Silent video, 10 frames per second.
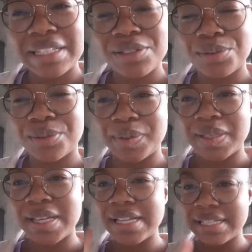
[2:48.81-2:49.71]
so
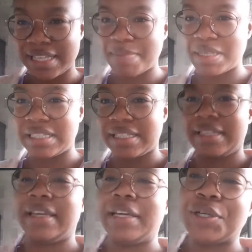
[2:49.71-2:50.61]
time is
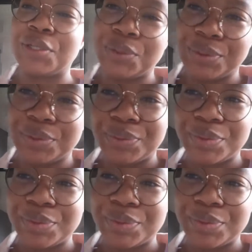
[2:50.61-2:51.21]
ticking. Cool.